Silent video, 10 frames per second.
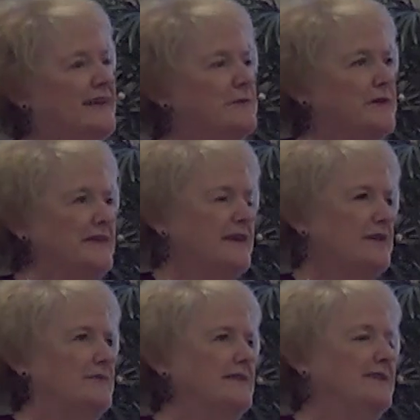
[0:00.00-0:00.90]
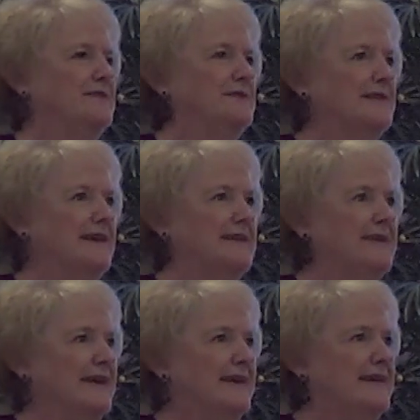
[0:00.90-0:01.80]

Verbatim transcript: And the one that I really don't like